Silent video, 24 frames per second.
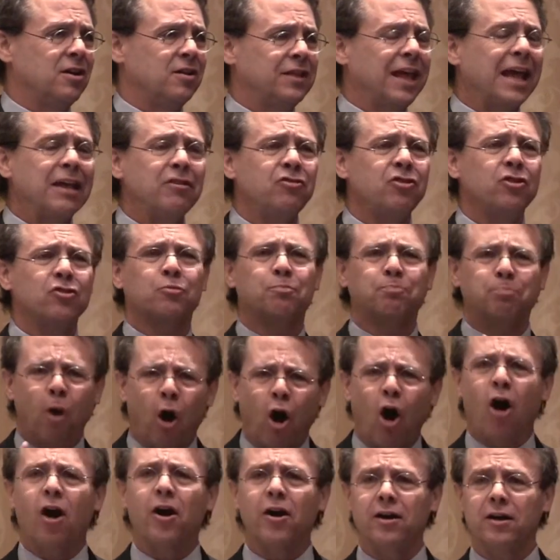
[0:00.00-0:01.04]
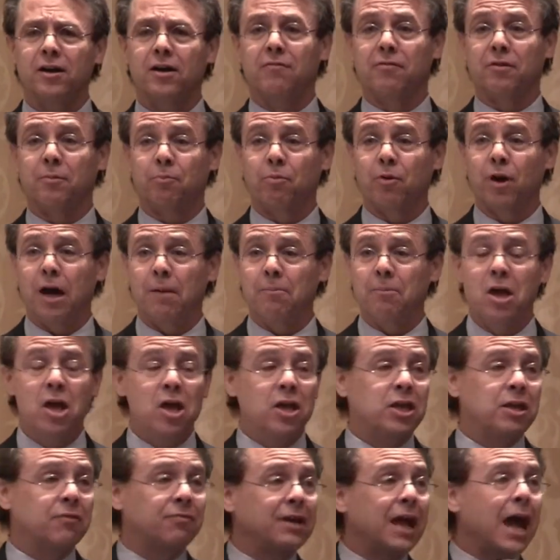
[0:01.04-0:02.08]
That's just part of the problem.
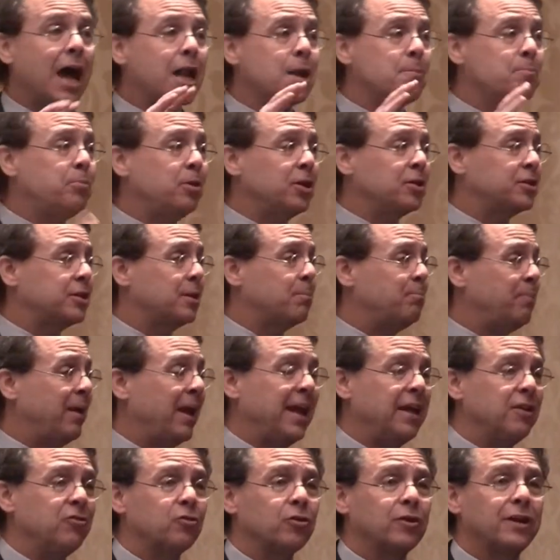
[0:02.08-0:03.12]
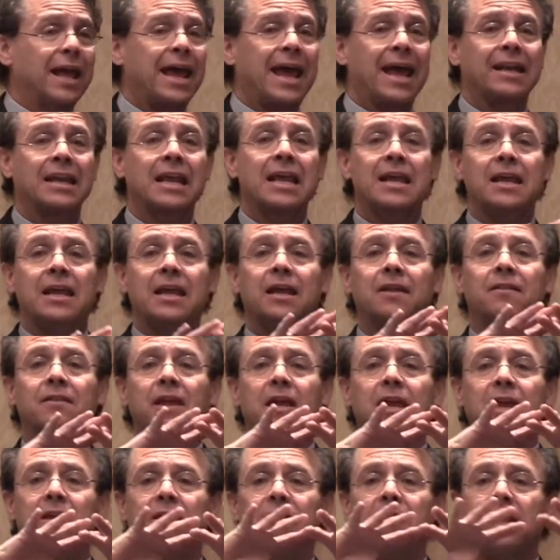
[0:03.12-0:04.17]
You've got to put the Patriot Act
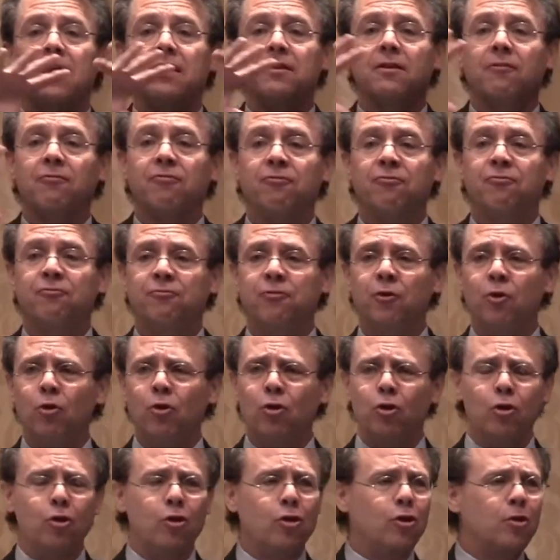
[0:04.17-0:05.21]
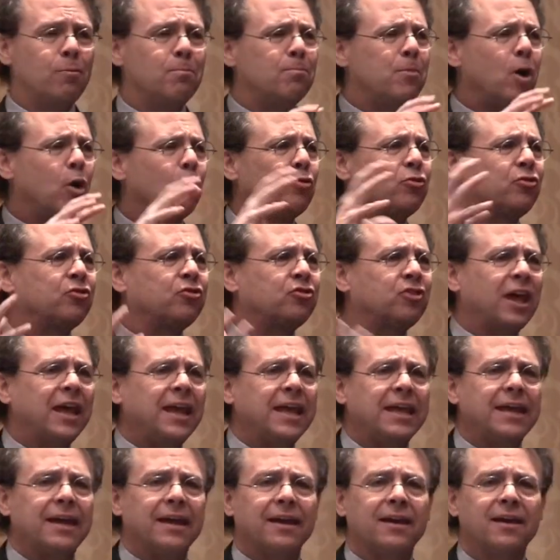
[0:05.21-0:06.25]
in the full
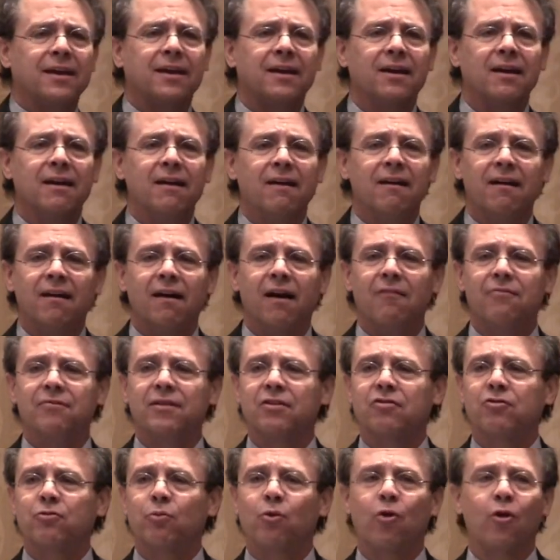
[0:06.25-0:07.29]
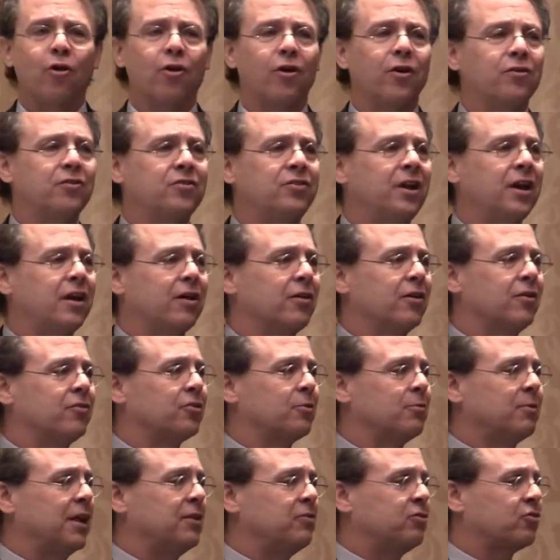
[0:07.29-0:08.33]
mosaic of this war on
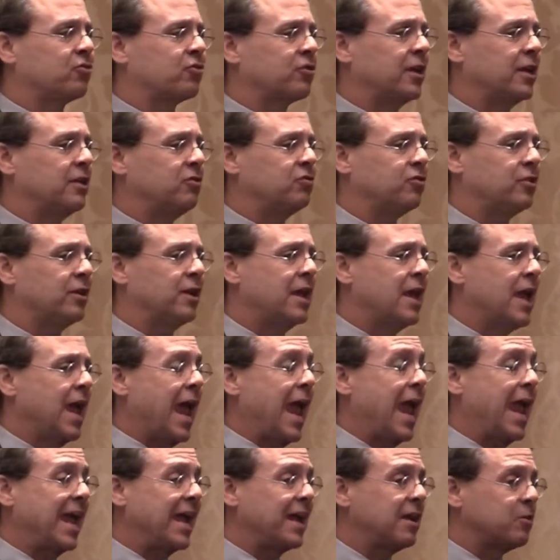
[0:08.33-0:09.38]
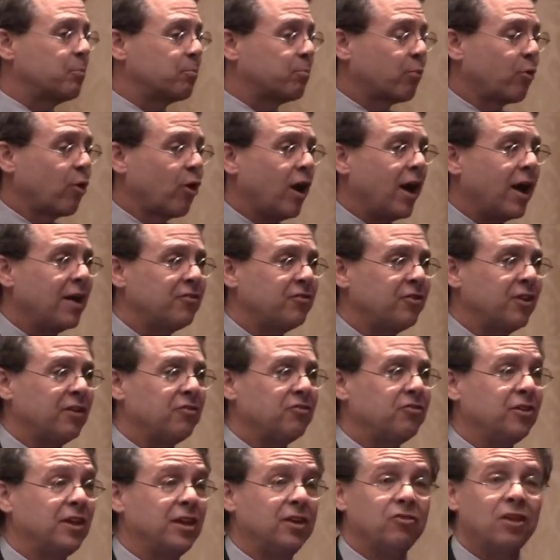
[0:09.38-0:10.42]
terrorism legislation and
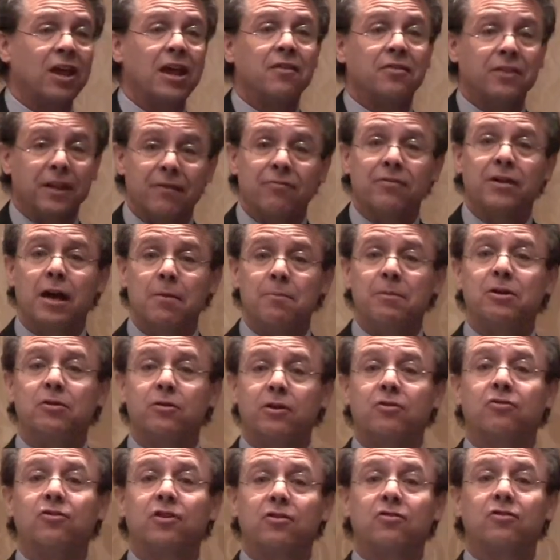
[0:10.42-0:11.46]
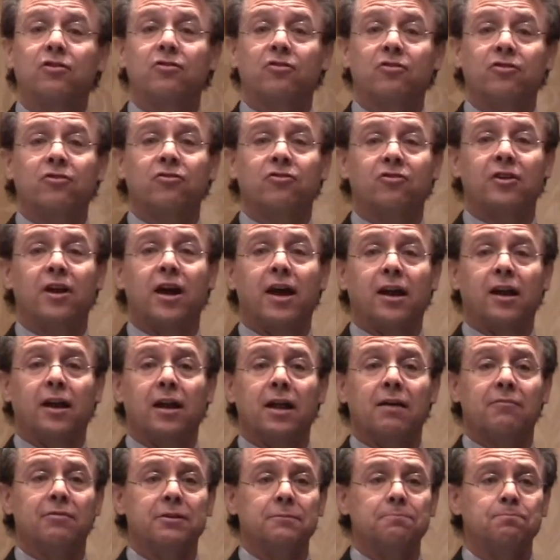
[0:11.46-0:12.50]
processes that have come into existence since
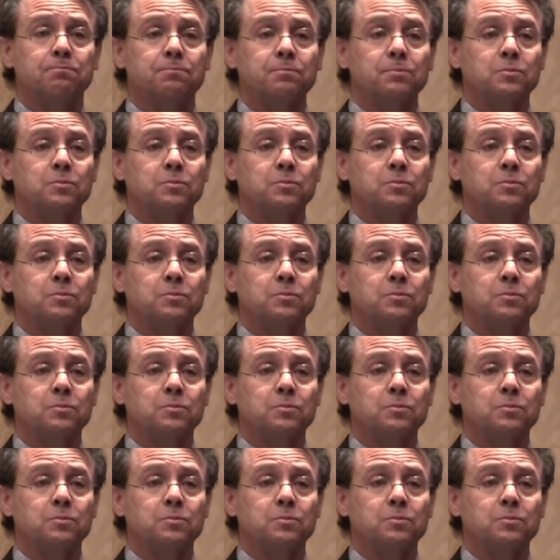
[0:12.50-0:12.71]
9/11.